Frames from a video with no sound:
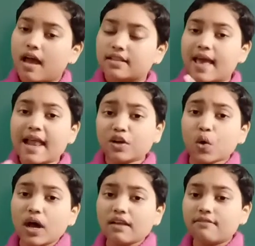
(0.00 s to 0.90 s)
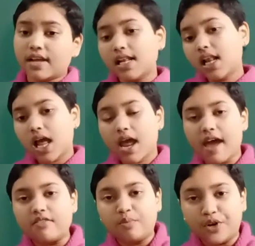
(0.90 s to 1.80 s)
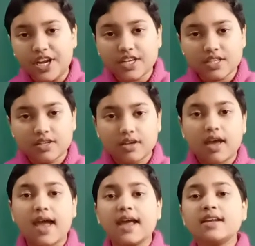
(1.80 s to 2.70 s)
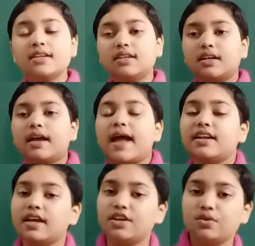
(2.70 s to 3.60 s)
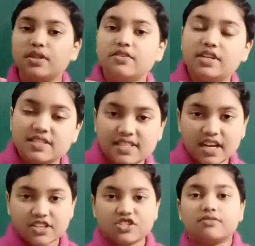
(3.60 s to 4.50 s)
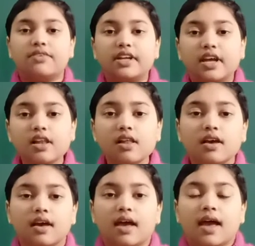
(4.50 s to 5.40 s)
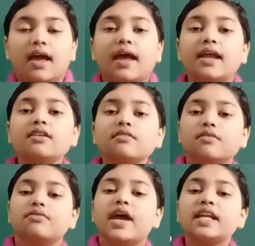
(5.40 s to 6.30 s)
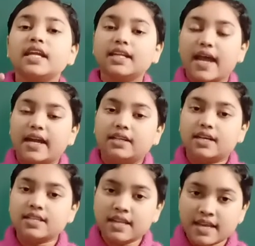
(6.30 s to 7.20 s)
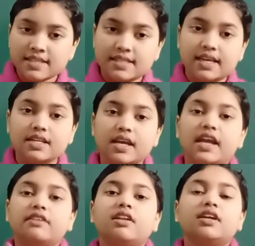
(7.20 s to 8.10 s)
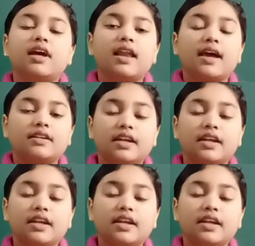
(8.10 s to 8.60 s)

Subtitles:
alcohol will evaporate and get into the distillation funnel, and when it gets condensate, it will collect.